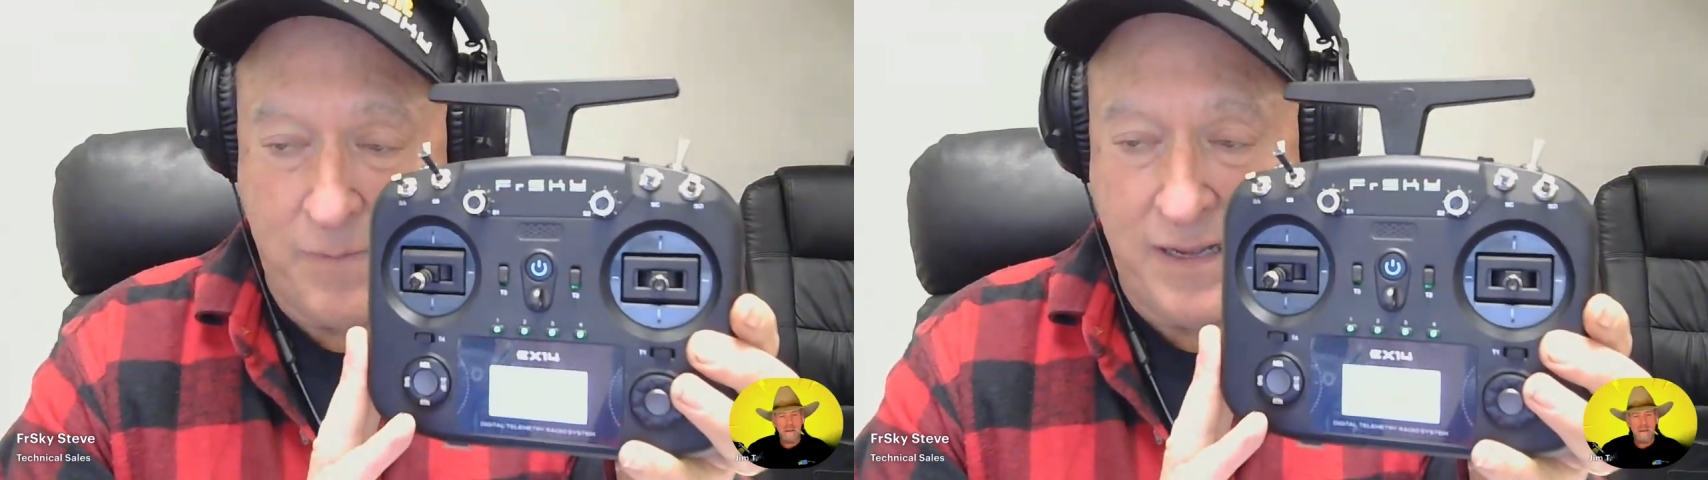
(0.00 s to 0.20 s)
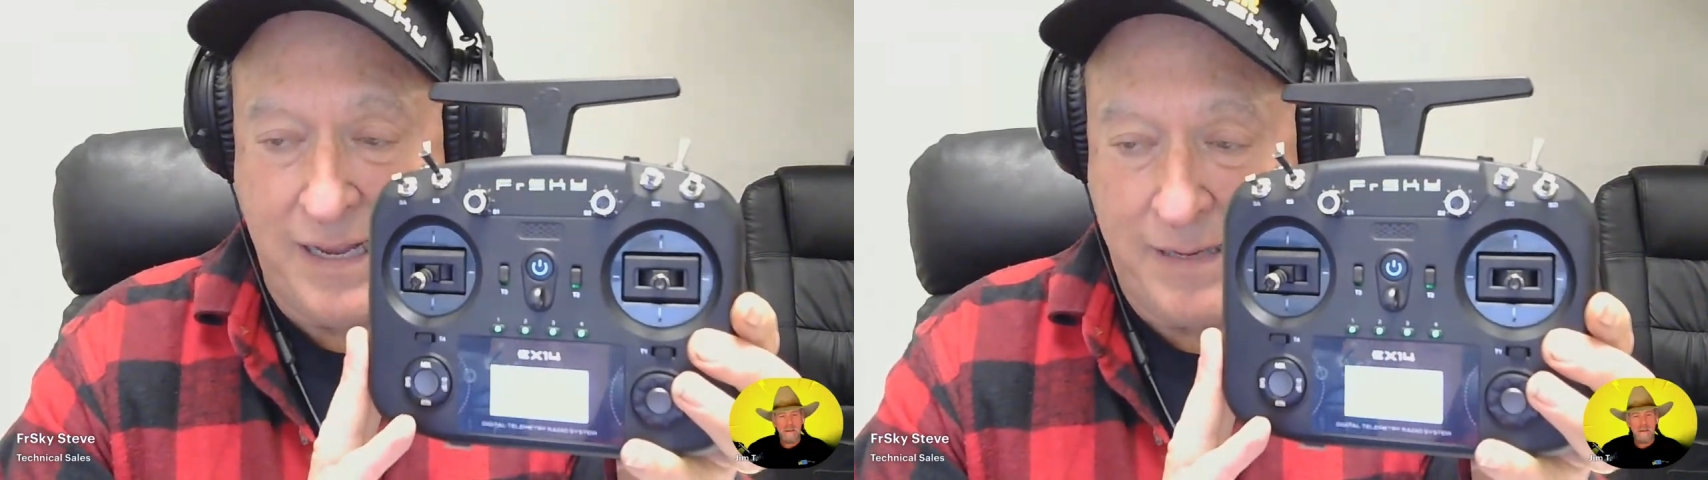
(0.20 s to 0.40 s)

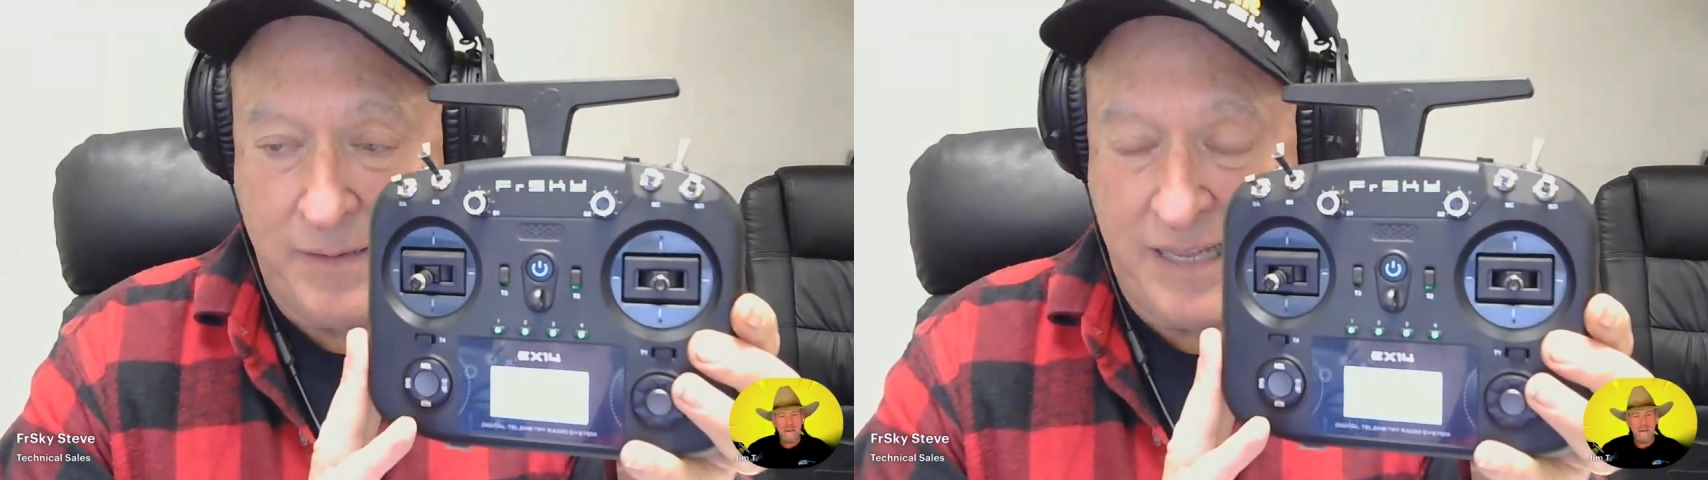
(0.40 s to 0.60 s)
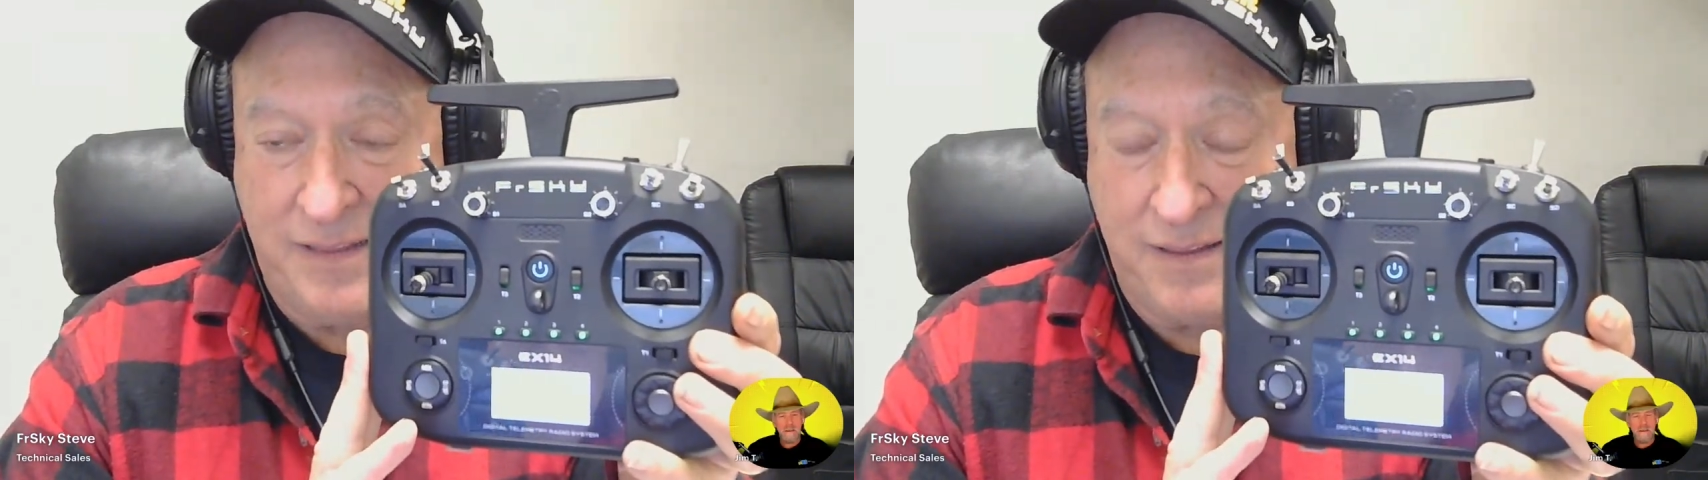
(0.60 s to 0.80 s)

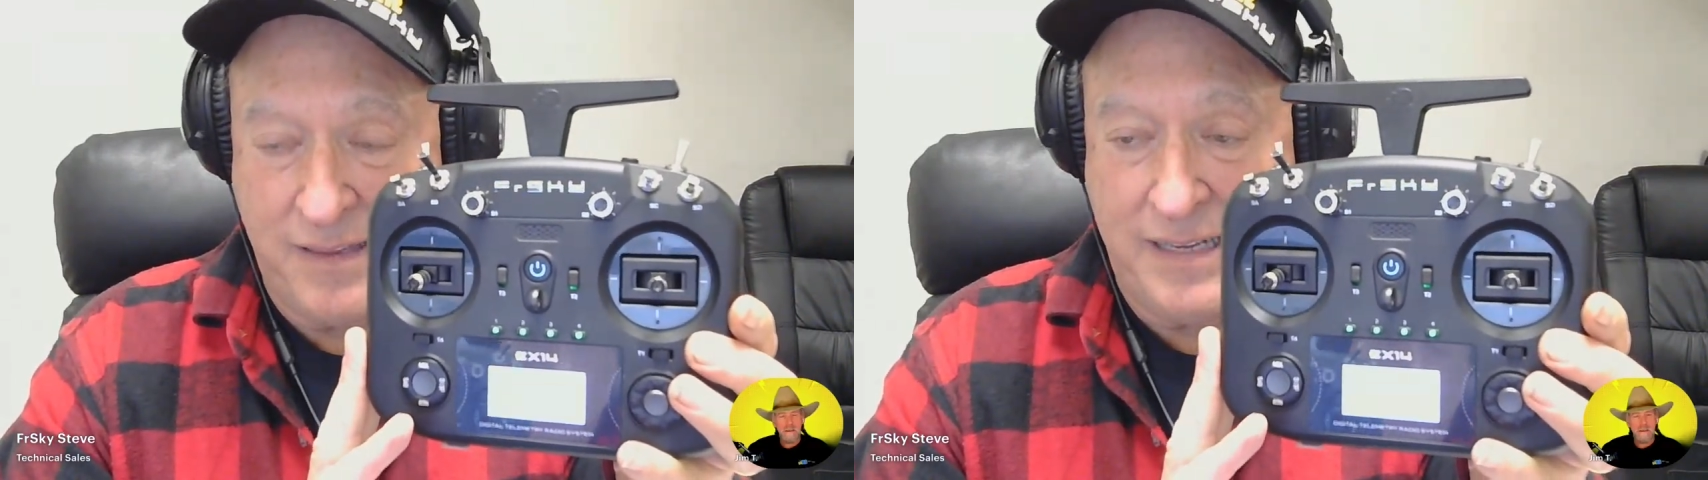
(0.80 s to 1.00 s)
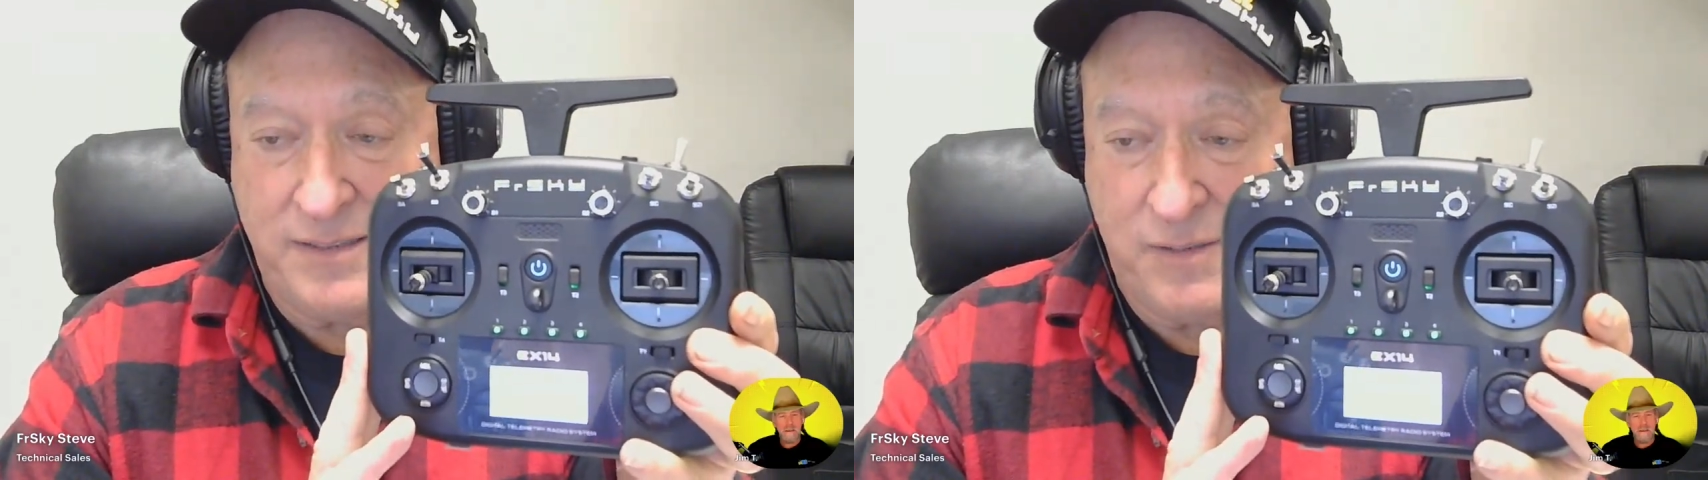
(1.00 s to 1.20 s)
behind getting the
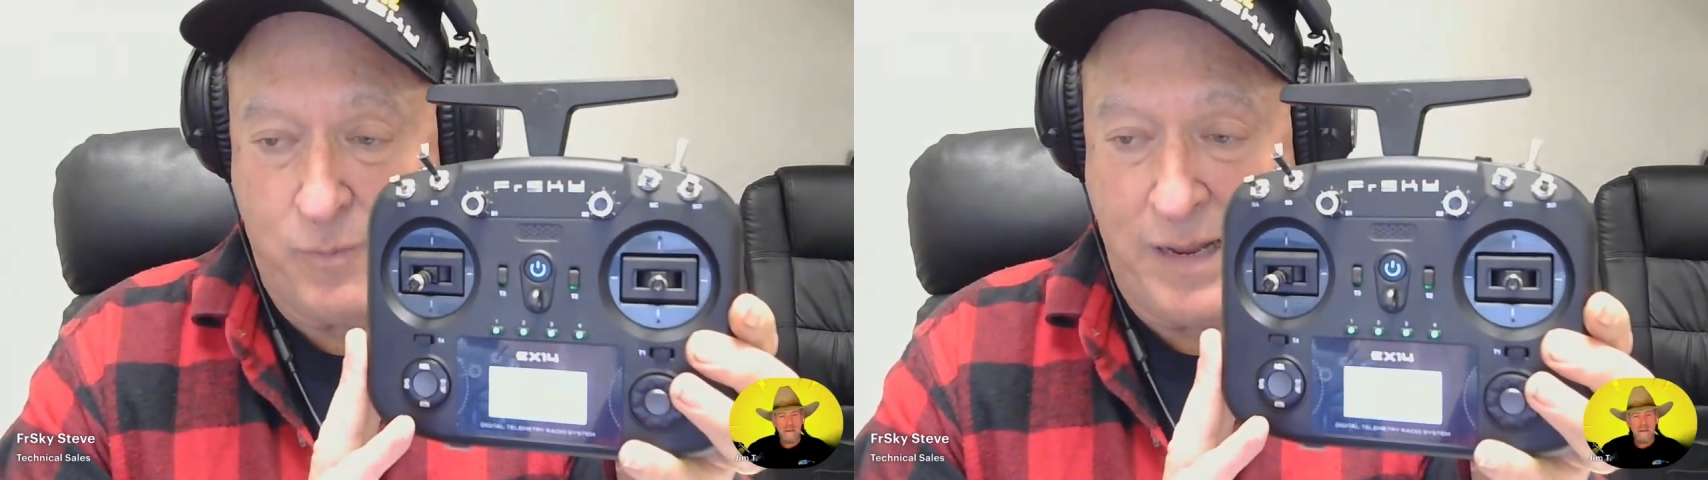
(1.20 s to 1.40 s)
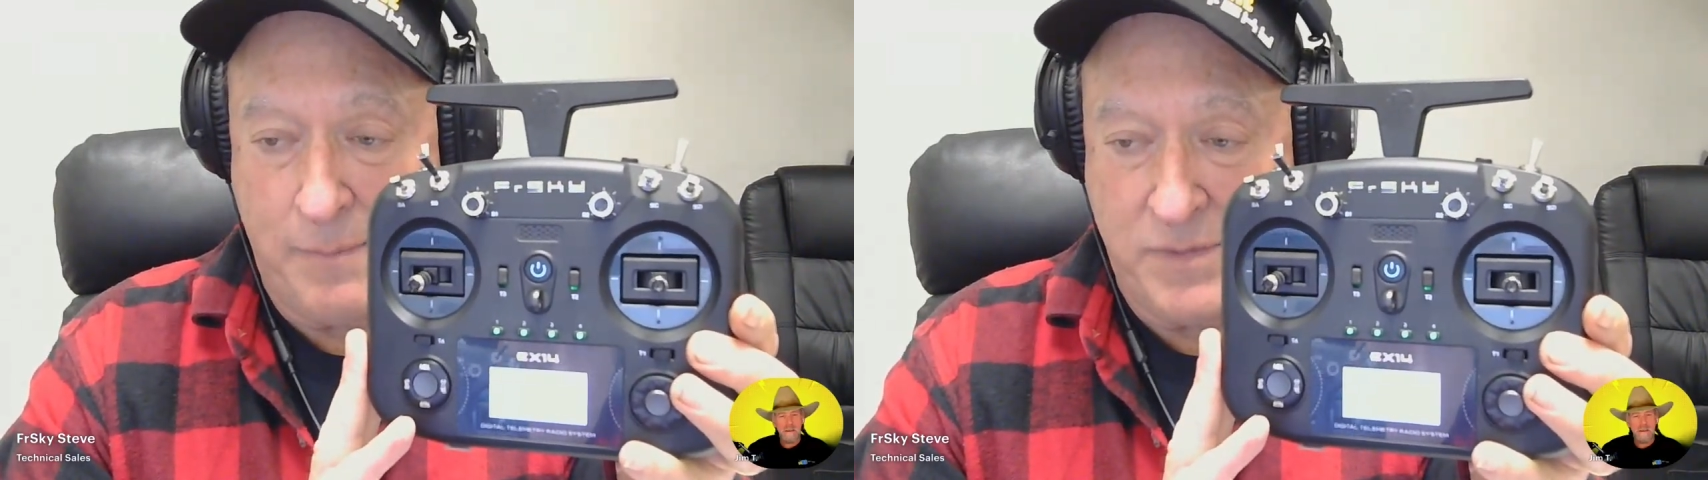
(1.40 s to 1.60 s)
things
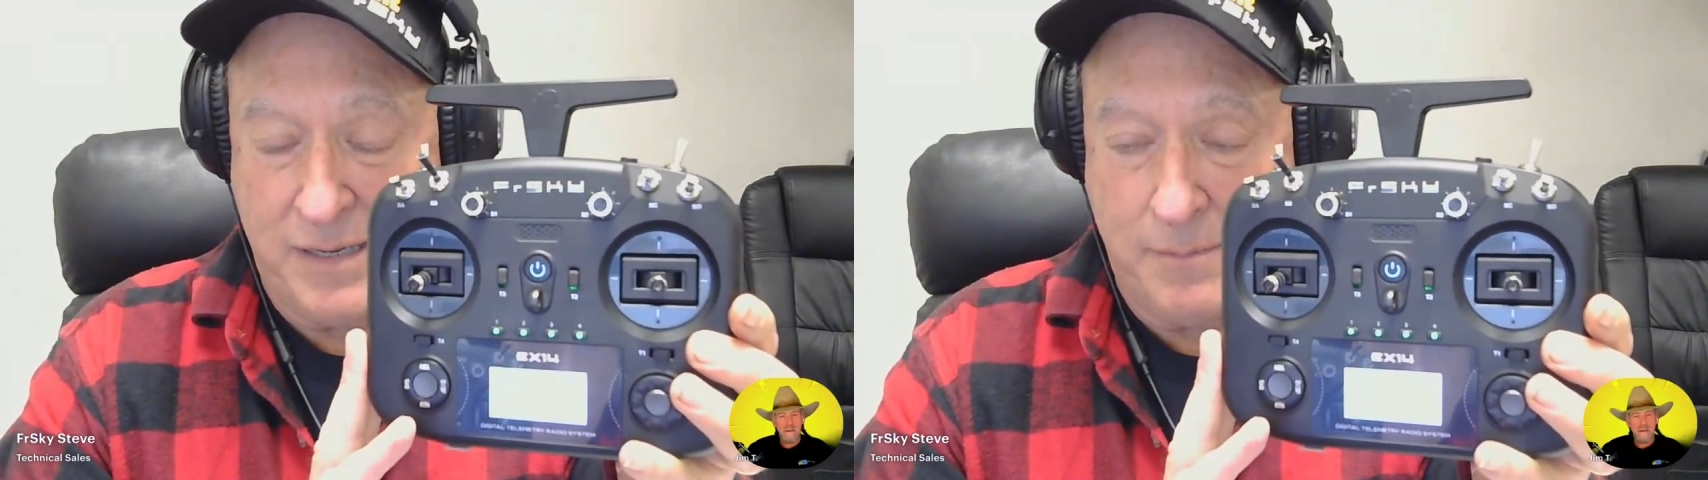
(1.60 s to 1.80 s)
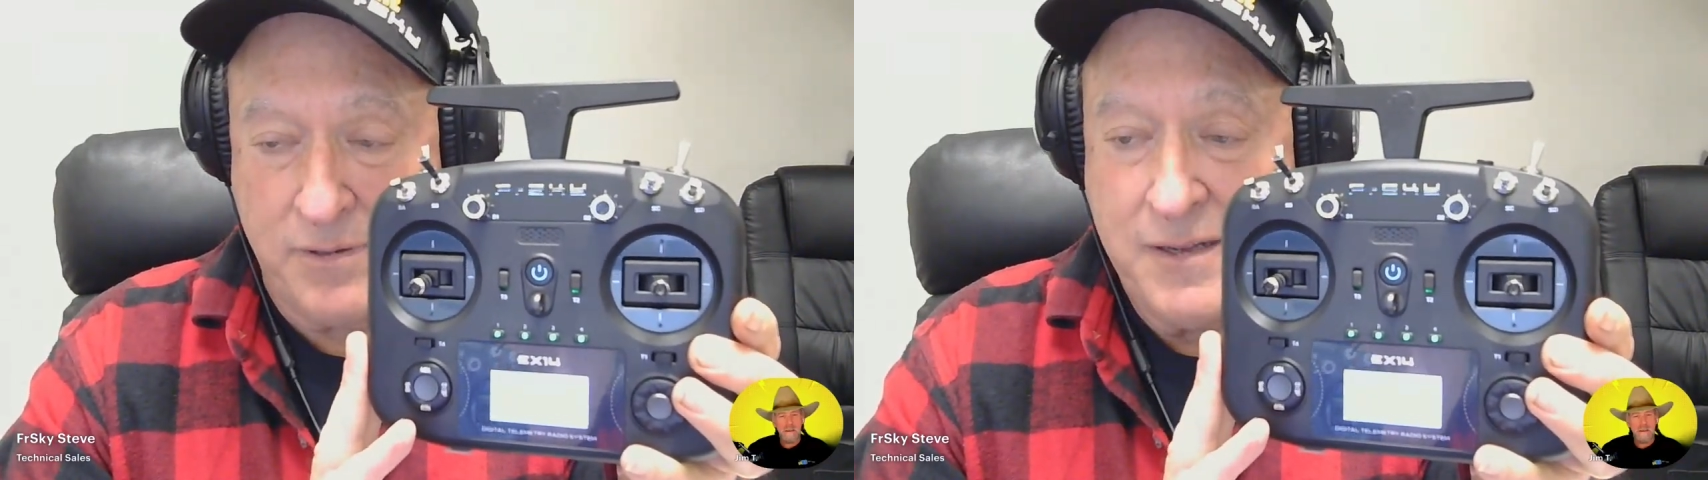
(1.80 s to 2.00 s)
ramped
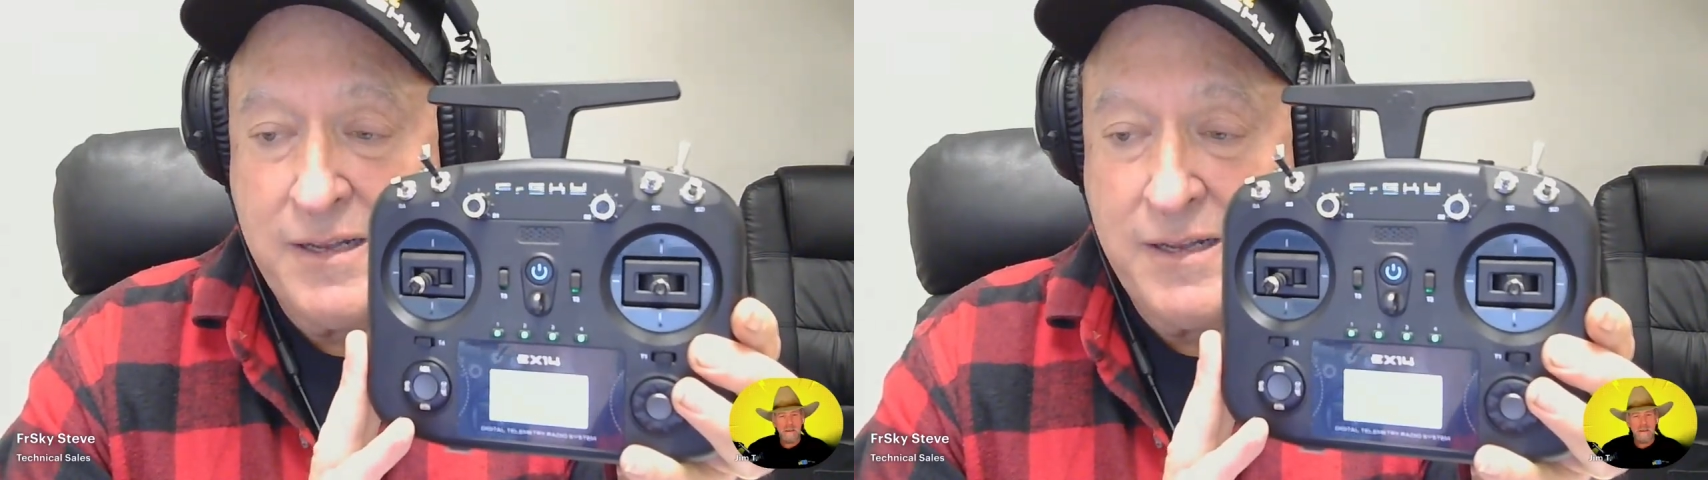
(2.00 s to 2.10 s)
up.